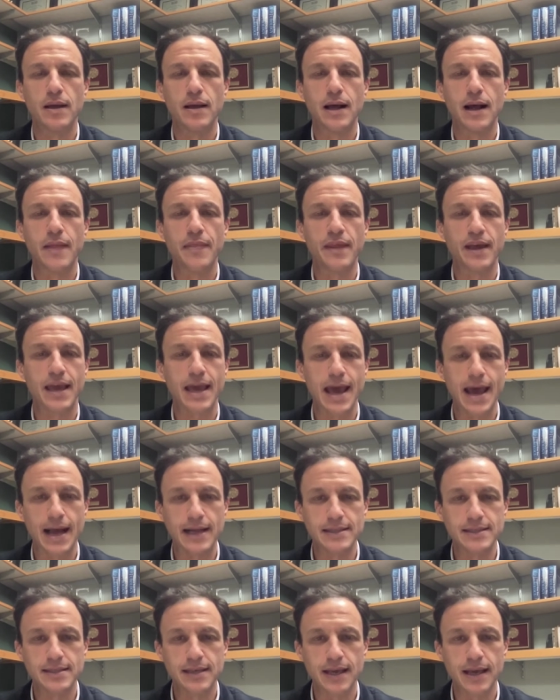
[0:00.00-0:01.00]
on the
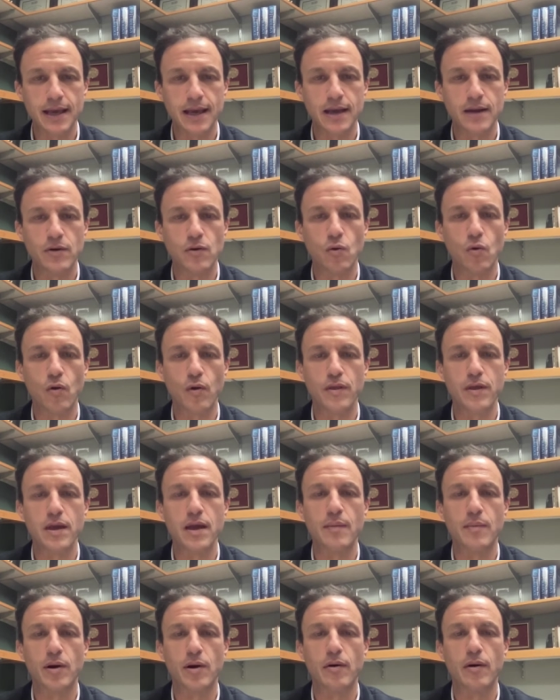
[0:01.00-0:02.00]
CAT scan or the
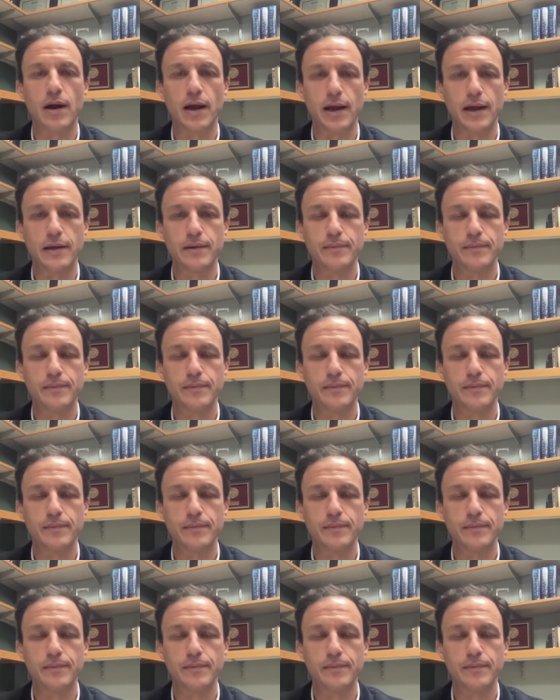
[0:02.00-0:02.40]
MRI.